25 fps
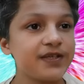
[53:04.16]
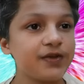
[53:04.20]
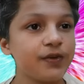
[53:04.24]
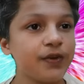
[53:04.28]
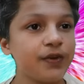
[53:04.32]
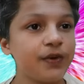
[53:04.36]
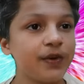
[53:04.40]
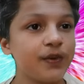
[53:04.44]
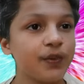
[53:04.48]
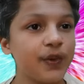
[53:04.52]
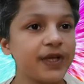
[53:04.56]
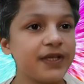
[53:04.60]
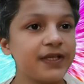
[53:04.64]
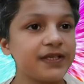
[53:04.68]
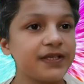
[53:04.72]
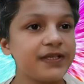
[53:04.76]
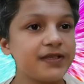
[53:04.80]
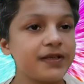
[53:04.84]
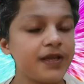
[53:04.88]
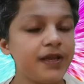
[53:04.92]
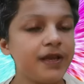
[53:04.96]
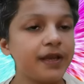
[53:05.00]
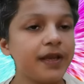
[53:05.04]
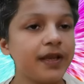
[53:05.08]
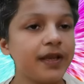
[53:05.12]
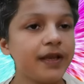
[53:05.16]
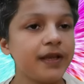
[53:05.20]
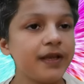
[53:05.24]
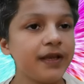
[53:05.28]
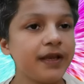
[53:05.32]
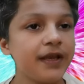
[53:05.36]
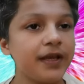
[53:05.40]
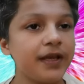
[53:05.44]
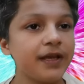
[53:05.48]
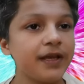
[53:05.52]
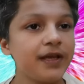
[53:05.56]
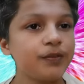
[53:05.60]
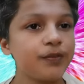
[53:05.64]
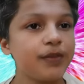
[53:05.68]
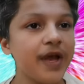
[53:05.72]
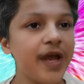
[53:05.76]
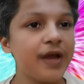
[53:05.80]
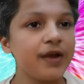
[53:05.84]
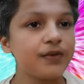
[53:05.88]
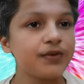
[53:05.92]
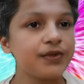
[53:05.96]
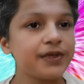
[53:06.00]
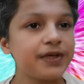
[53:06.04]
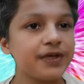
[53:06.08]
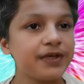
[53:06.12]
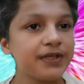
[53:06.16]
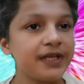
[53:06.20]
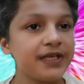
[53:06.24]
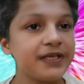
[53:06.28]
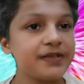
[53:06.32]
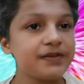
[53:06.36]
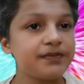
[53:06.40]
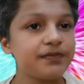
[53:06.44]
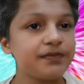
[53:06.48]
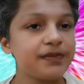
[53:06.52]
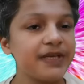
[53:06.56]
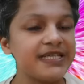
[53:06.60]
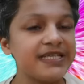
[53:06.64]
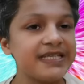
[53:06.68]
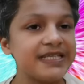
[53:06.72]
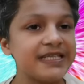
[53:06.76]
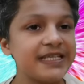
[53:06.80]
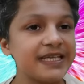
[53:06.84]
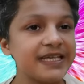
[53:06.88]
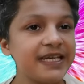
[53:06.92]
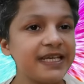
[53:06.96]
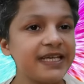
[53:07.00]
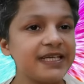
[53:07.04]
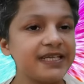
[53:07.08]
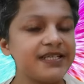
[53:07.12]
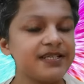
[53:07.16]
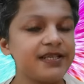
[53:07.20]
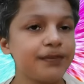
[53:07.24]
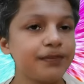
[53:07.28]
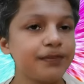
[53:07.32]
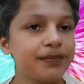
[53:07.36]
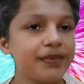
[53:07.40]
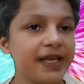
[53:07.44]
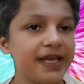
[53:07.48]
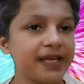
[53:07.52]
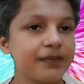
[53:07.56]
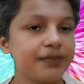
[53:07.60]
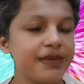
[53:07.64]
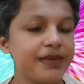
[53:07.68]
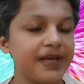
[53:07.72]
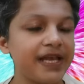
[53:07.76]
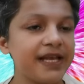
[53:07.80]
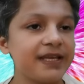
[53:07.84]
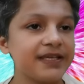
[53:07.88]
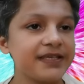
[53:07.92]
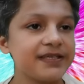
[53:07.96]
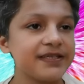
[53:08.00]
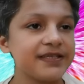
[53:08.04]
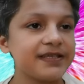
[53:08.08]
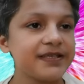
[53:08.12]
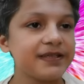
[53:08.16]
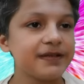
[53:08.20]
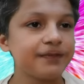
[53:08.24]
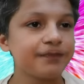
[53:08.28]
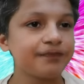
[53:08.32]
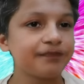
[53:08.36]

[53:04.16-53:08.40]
who invents gunpowder, they besiege the palace.